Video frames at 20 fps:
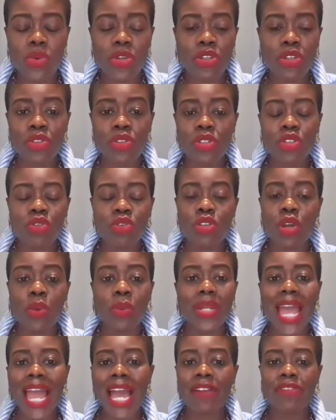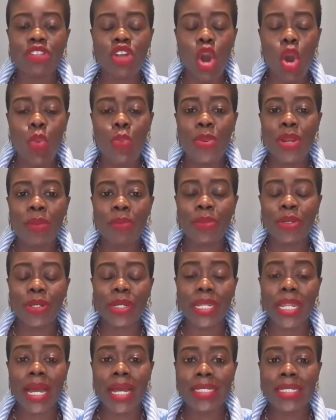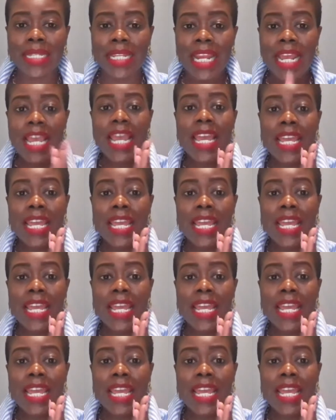You don't have to open up your closet